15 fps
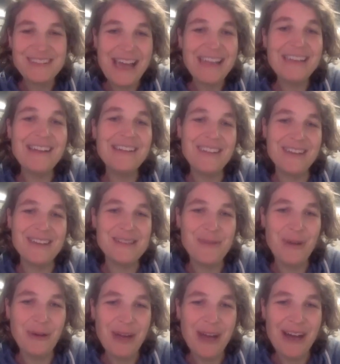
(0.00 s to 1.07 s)
that I think is
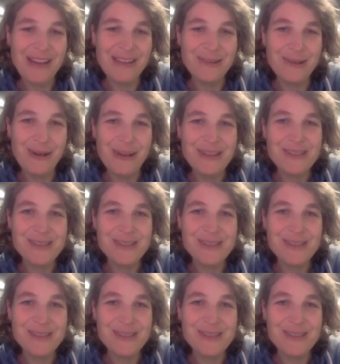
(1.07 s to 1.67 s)
very hard to learn.